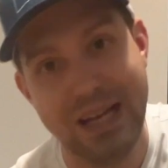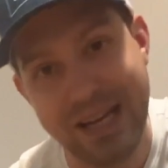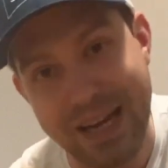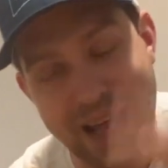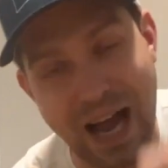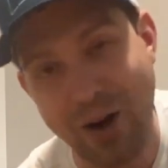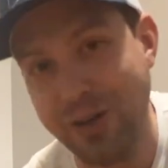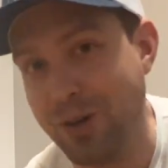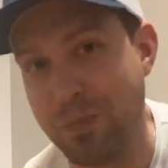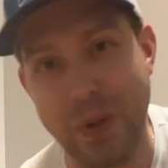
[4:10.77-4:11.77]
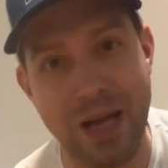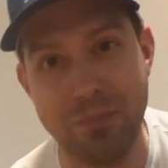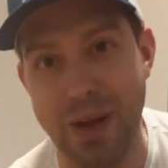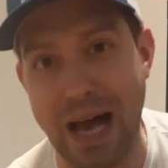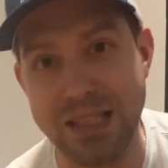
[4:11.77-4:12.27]
now you're
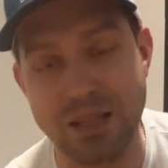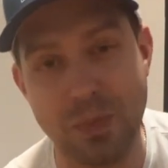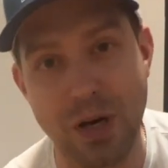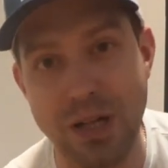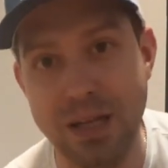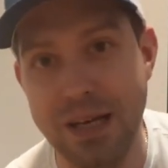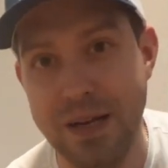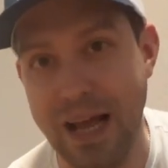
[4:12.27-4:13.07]
playing basketball,